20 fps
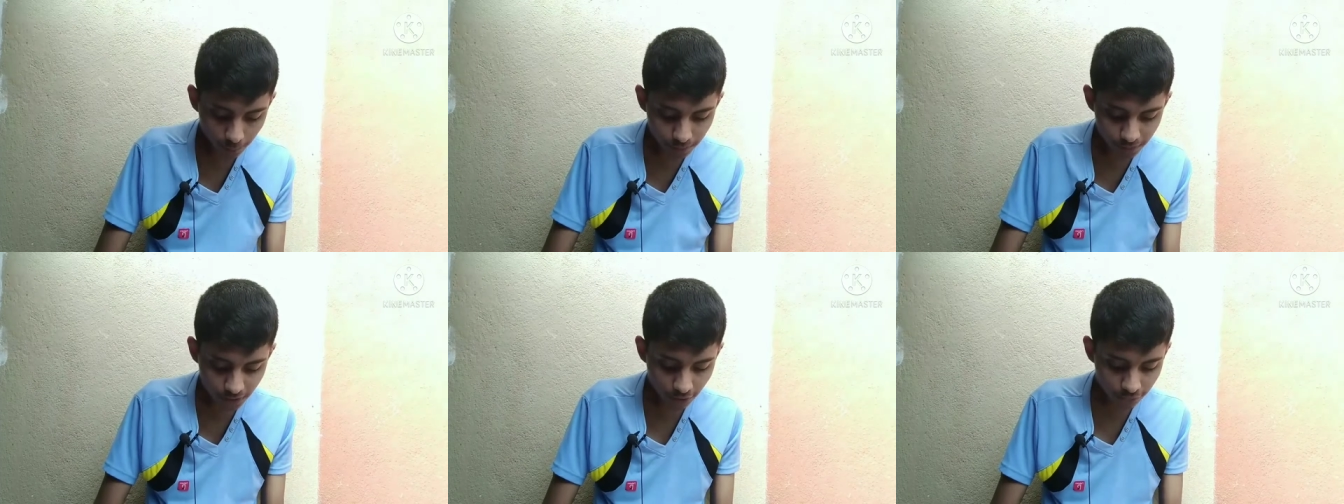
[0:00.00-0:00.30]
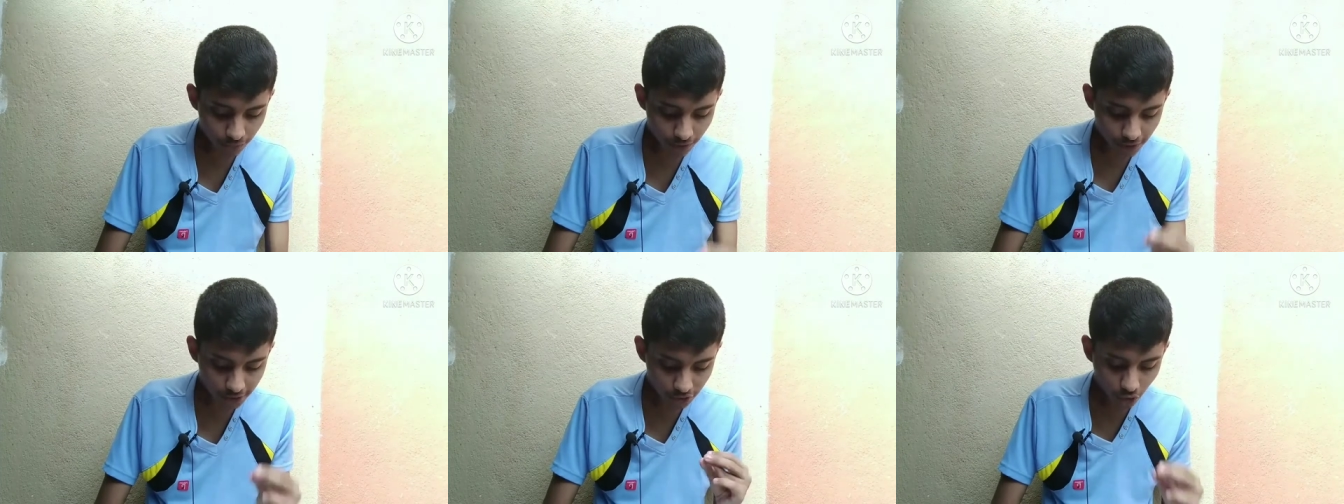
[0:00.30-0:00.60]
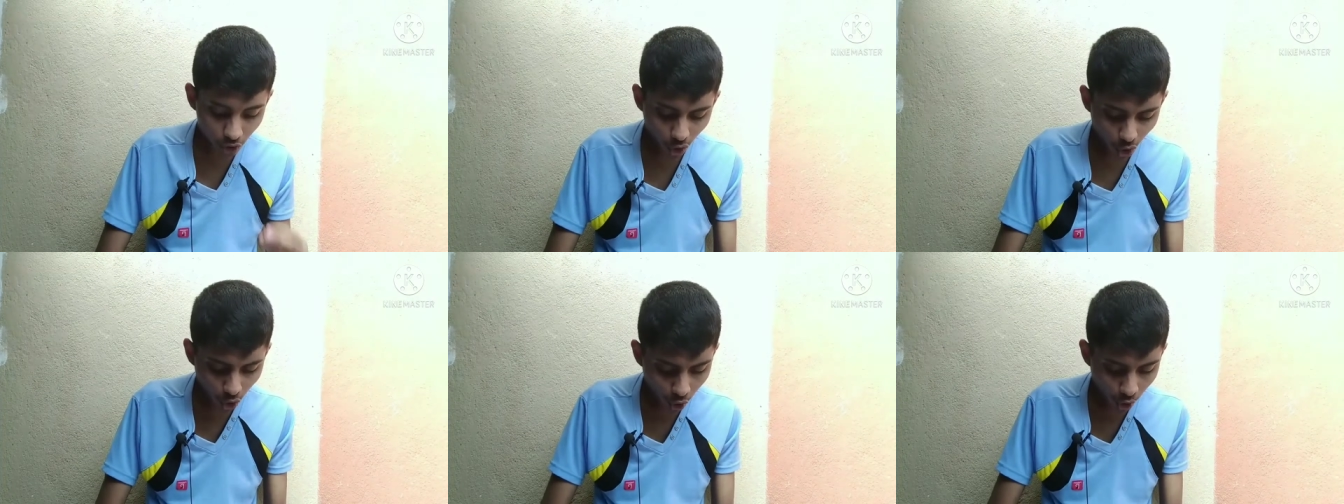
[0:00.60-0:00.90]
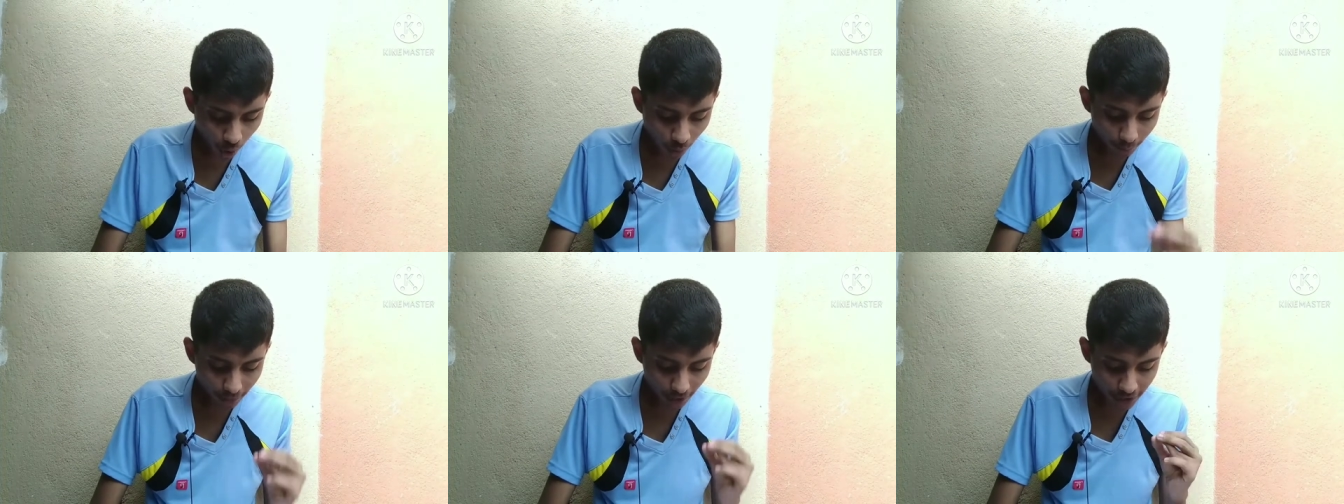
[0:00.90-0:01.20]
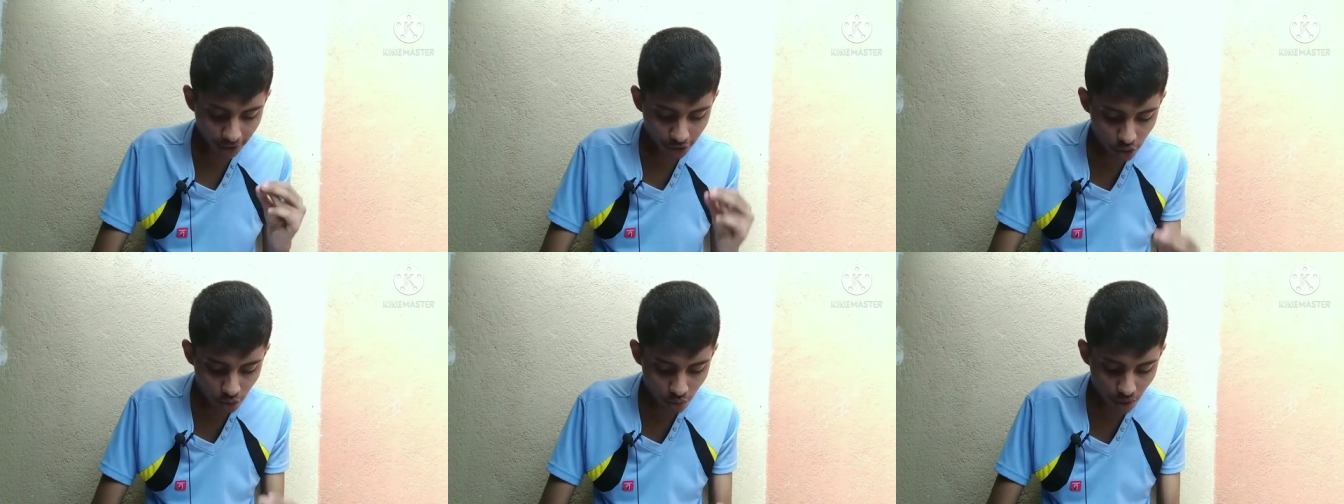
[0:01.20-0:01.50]
be afraid, go home
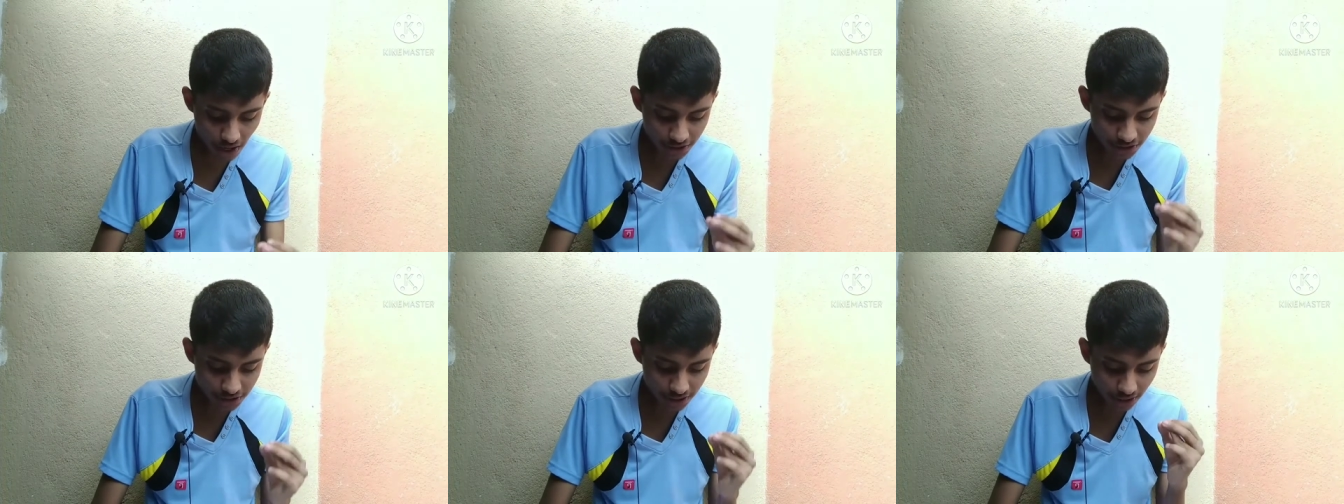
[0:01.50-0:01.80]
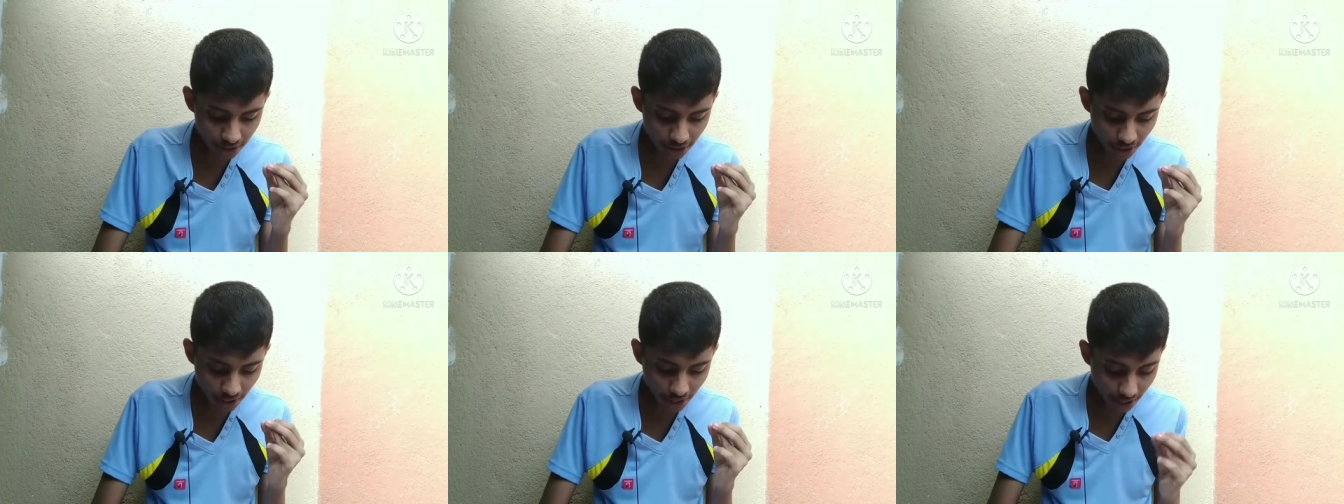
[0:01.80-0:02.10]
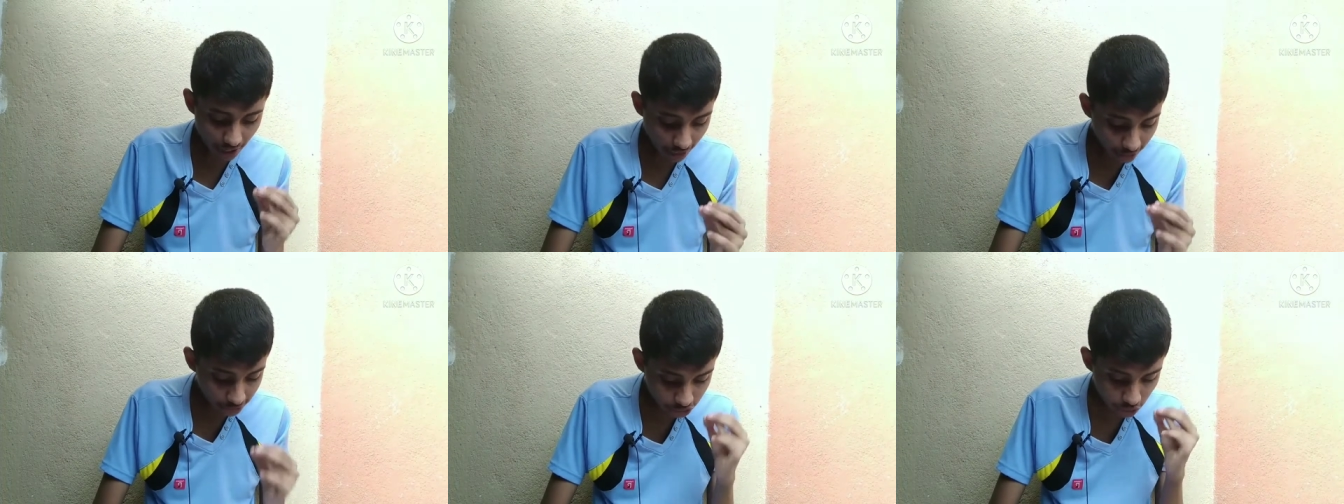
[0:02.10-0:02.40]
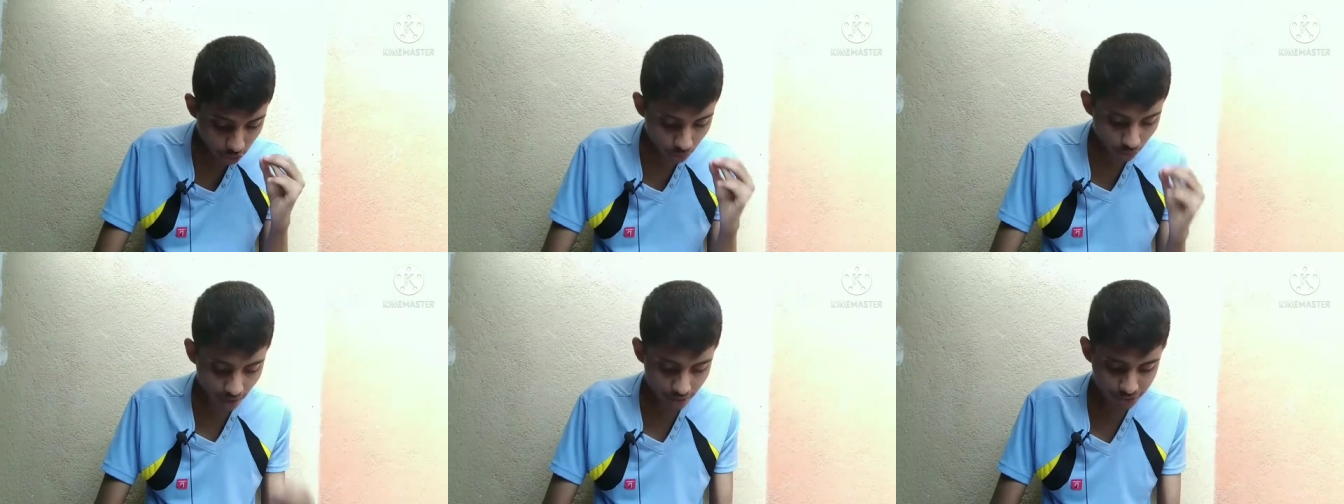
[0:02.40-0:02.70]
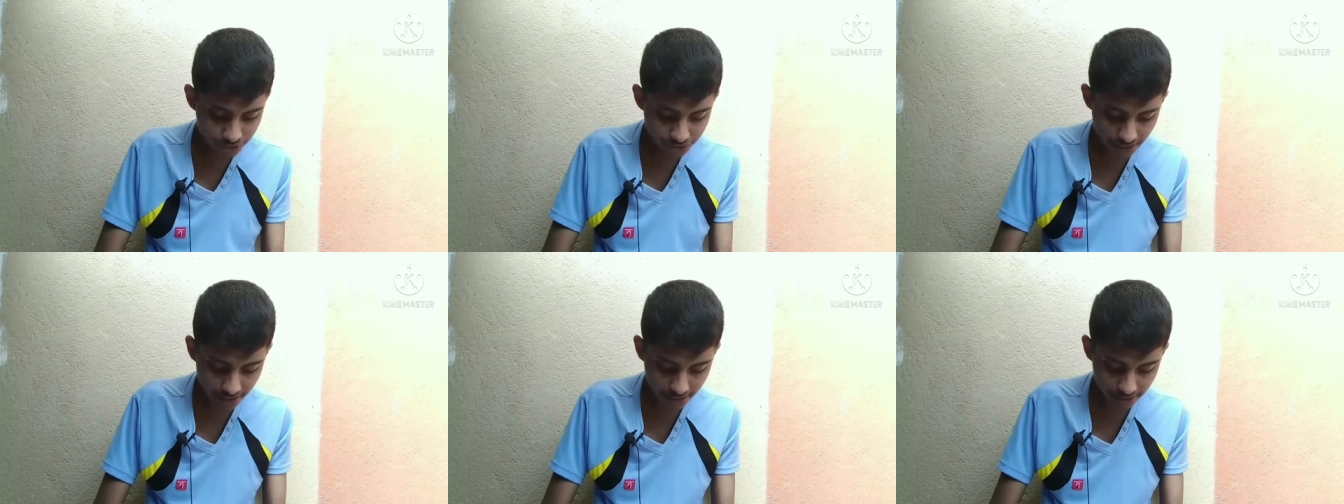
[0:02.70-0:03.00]
and do as I as you have
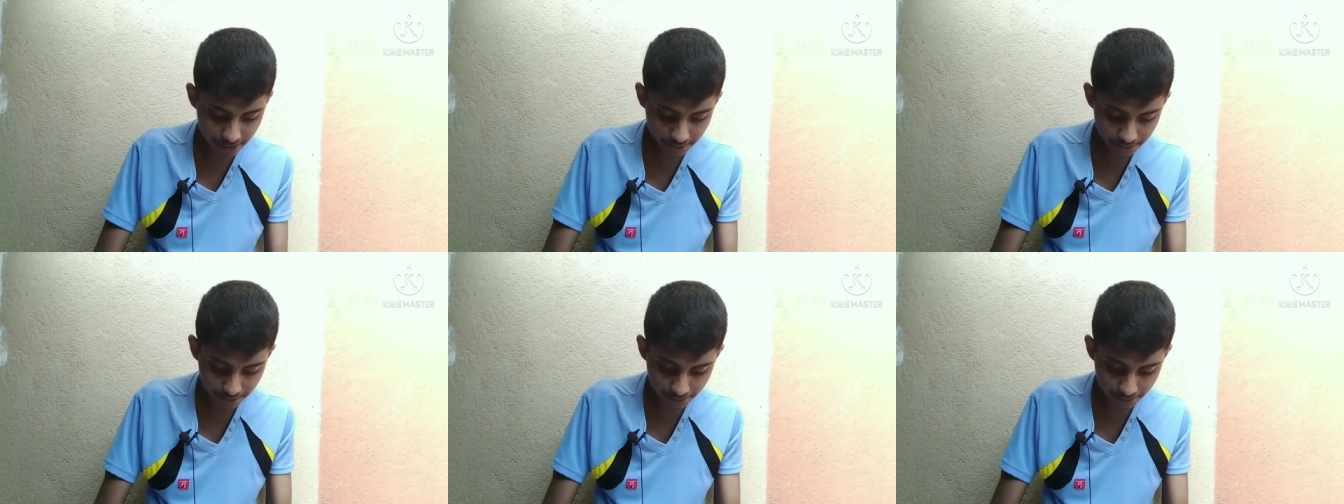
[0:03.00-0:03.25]
said.